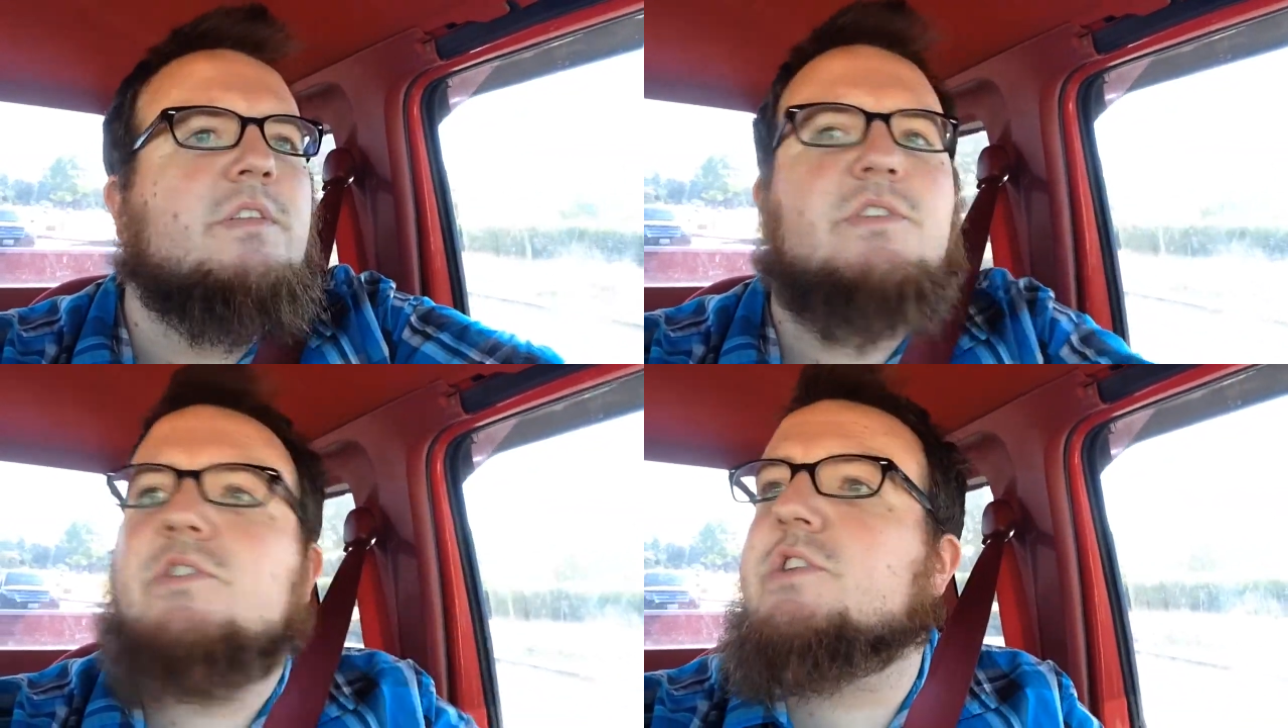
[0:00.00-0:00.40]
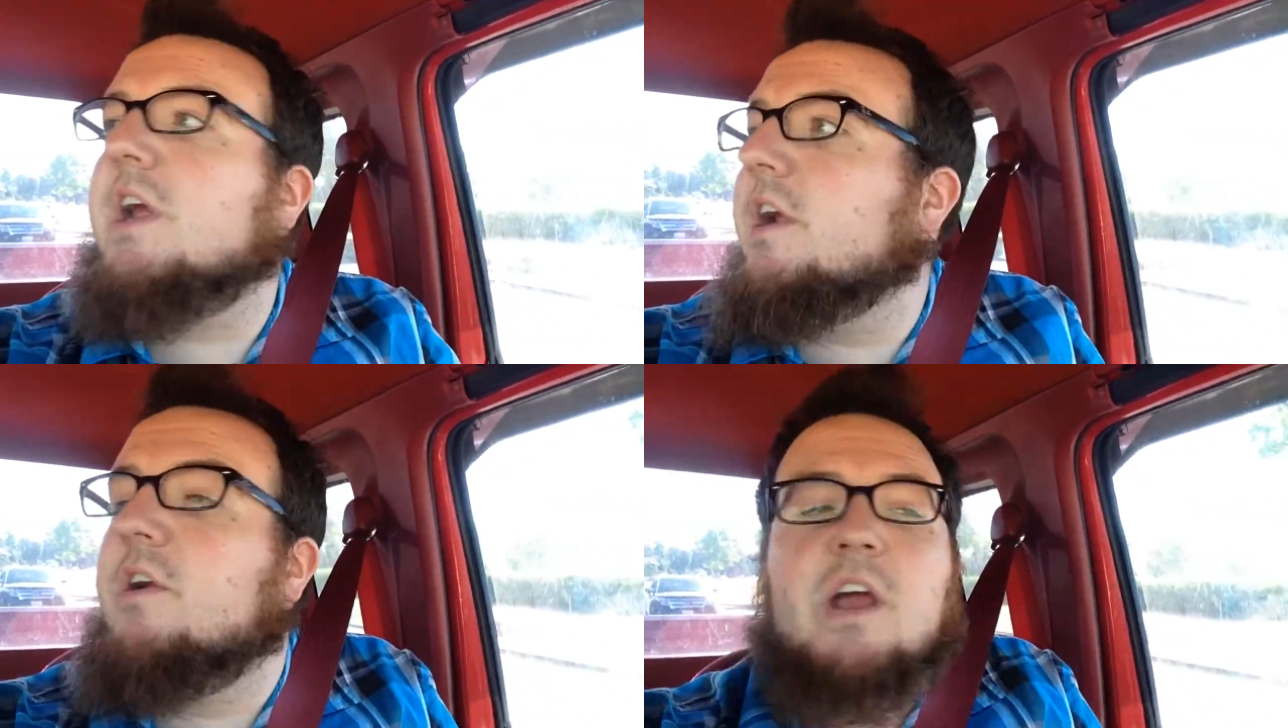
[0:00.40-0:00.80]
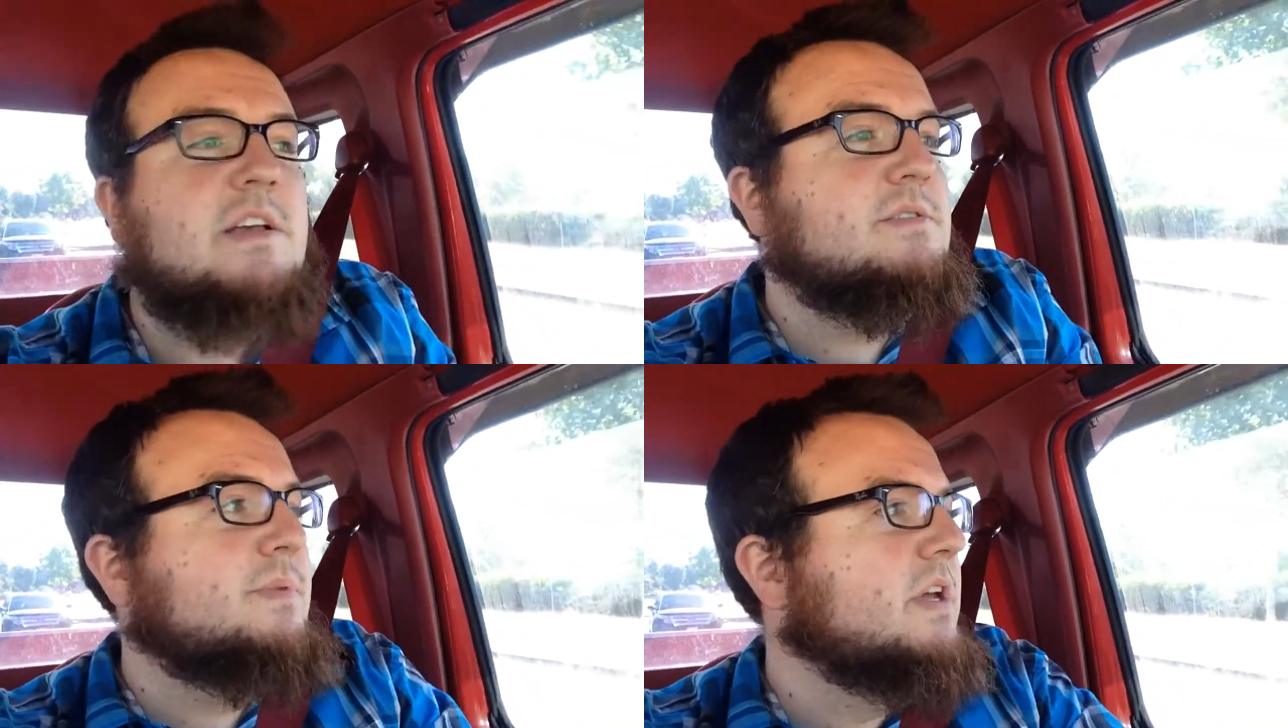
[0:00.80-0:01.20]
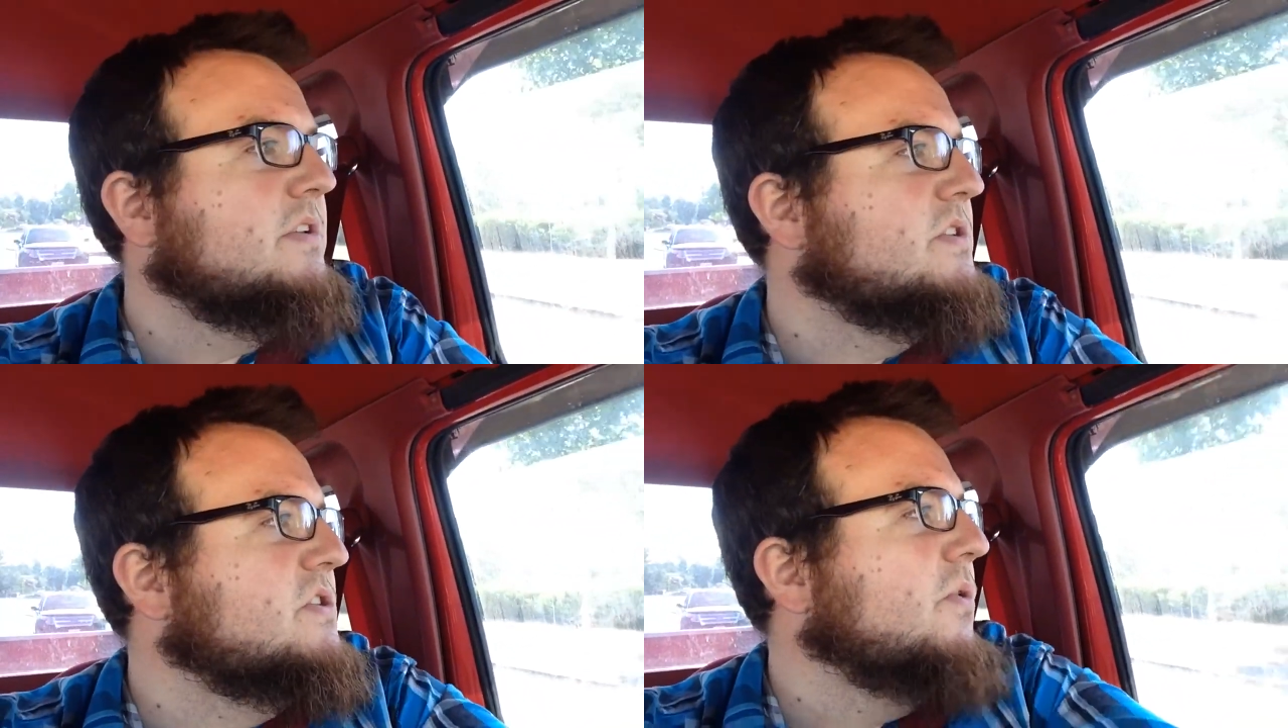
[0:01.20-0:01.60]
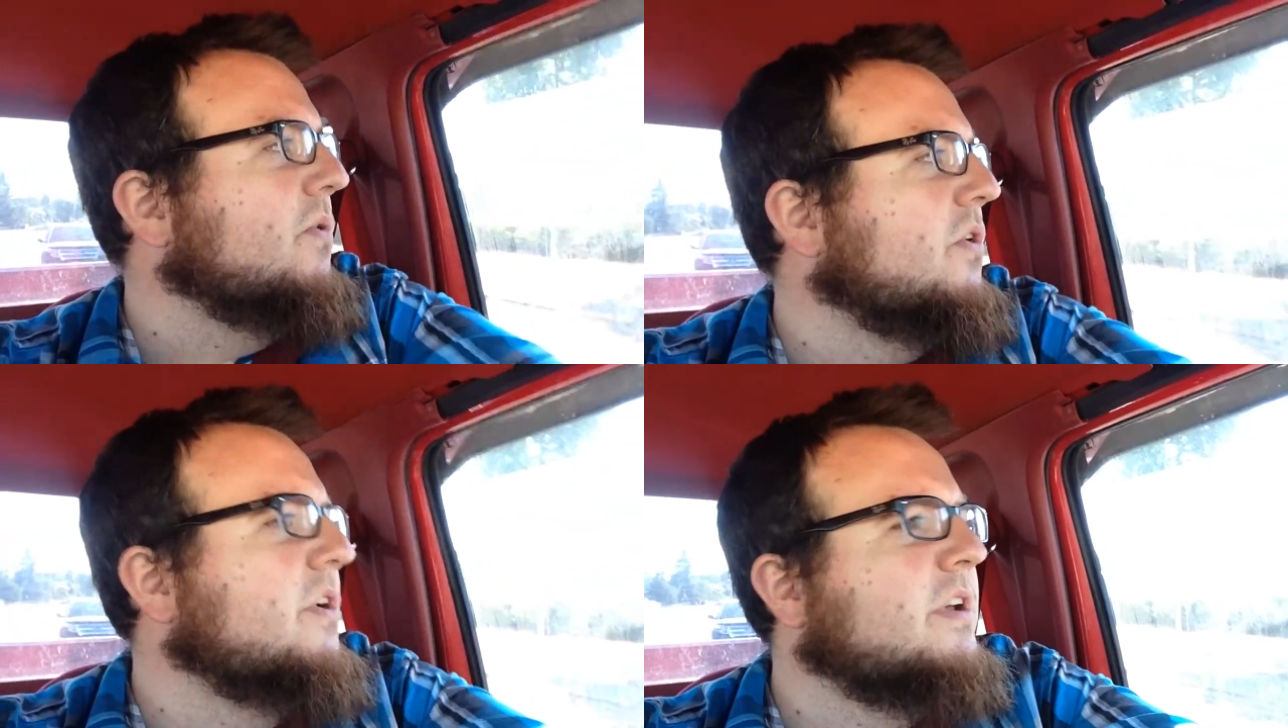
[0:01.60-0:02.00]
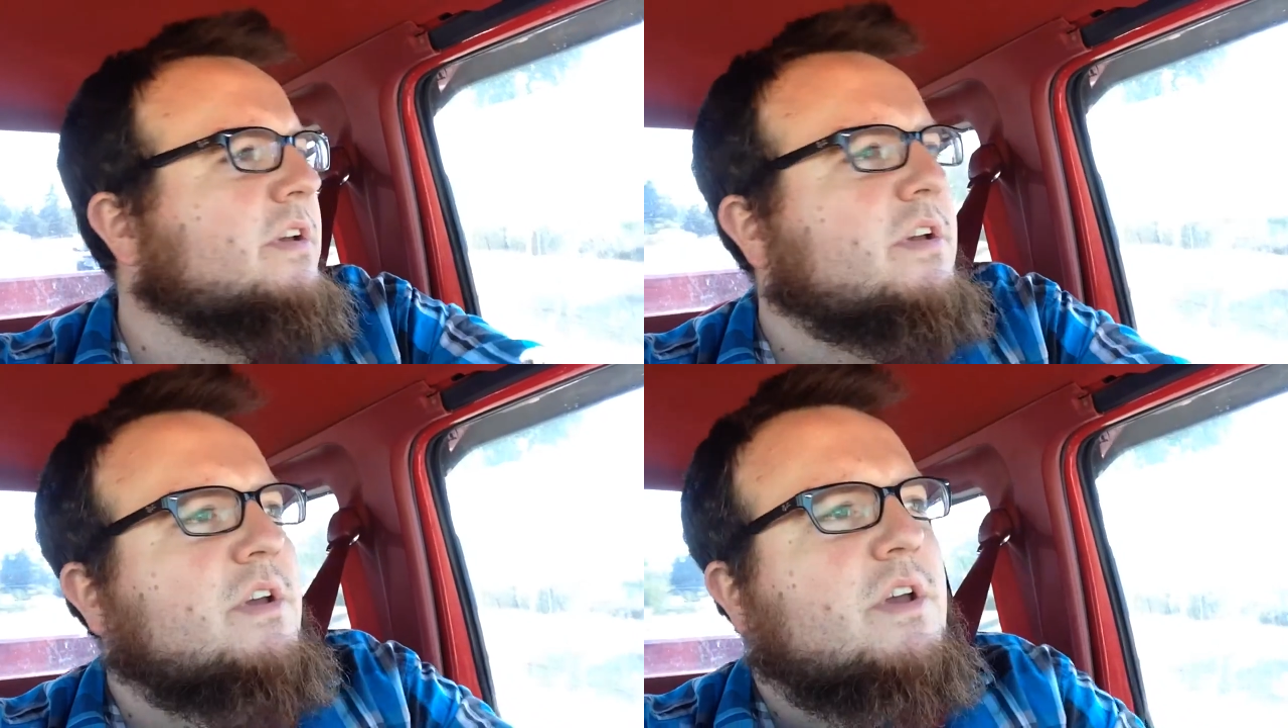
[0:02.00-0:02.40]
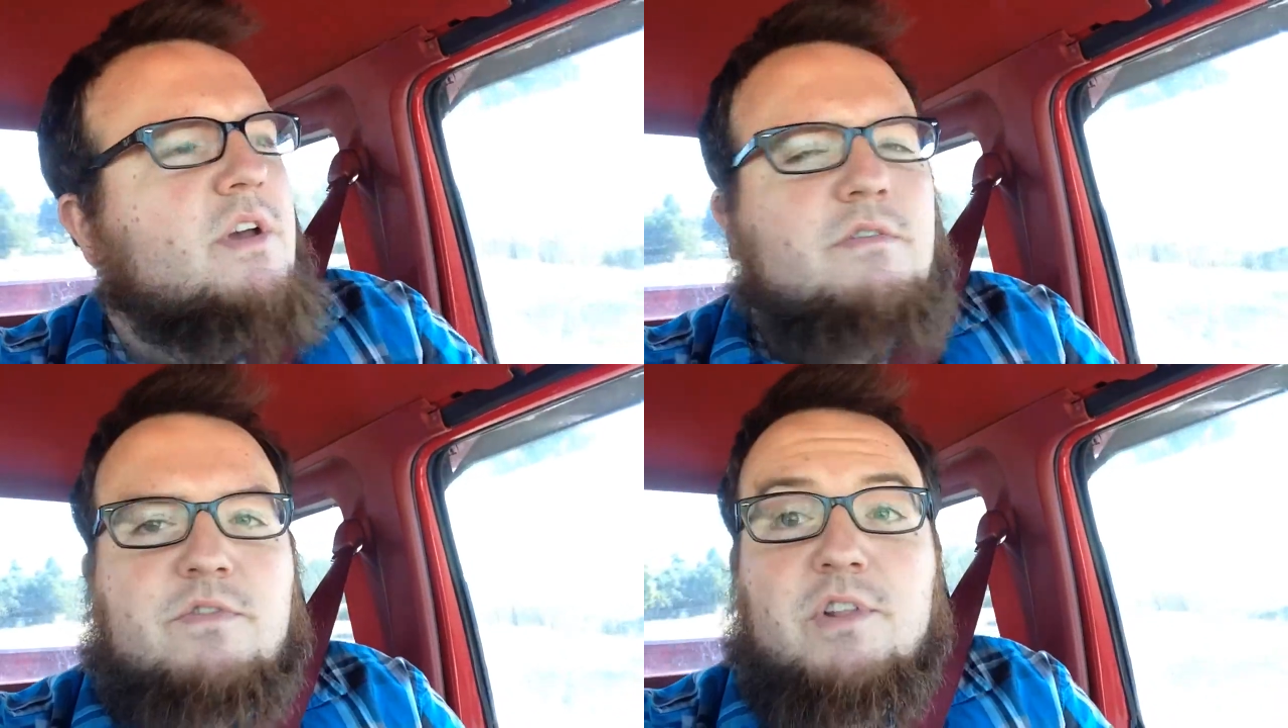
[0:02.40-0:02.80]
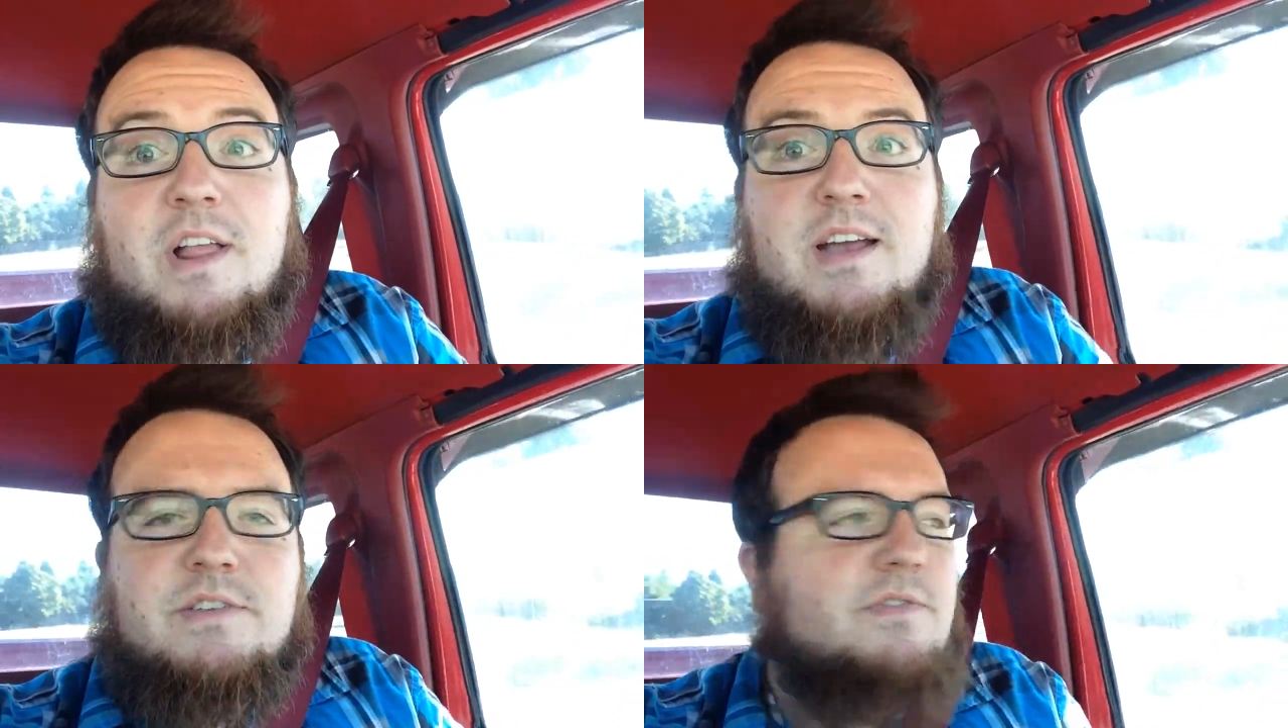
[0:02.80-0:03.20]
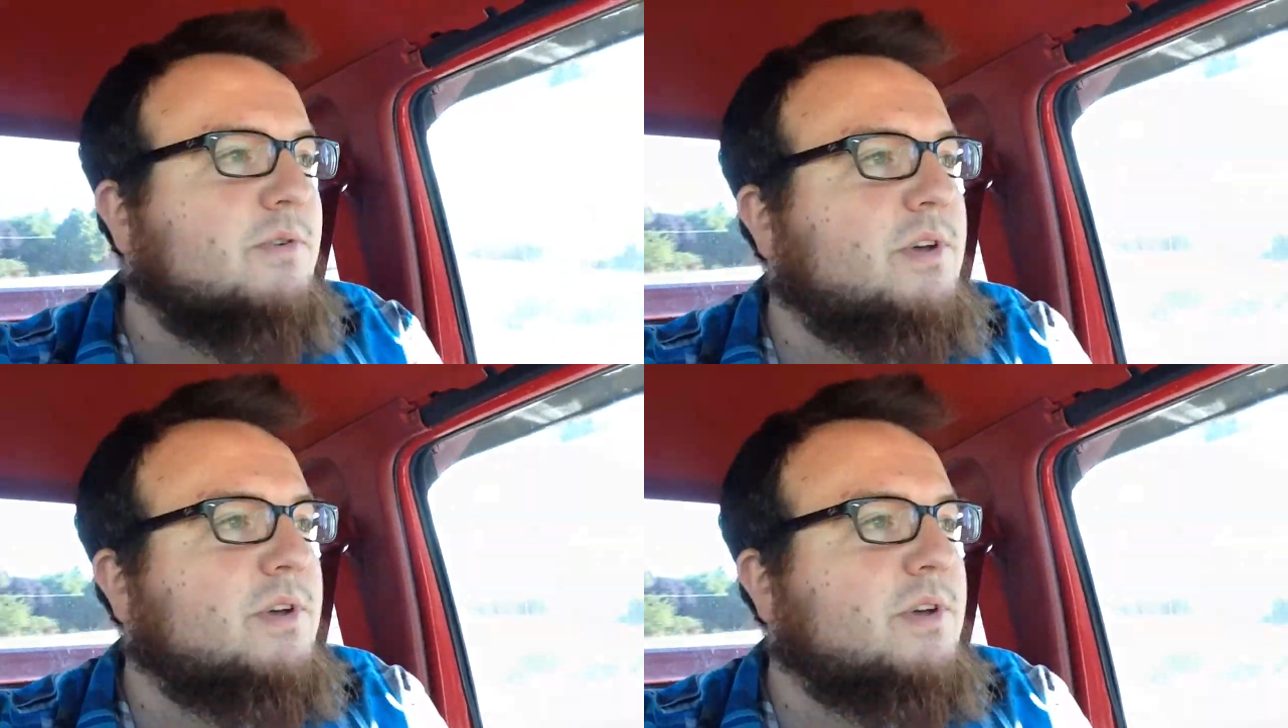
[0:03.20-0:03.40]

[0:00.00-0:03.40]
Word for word: this chair has been stored for the last few